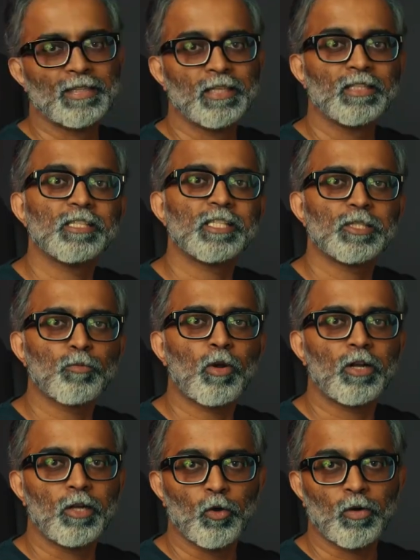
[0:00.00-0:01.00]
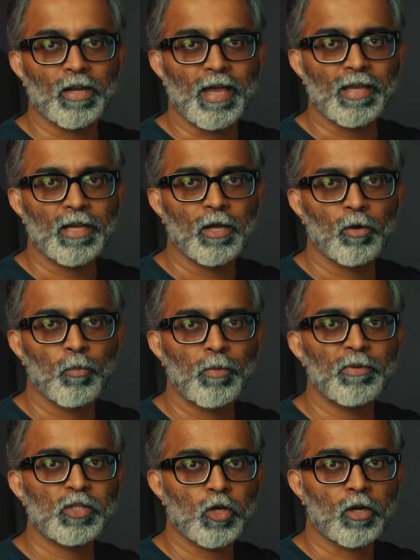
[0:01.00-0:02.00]
And then this is what it looked like when
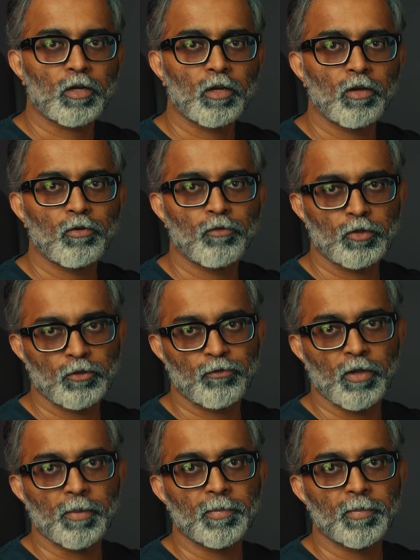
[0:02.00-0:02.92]
we shot for the film.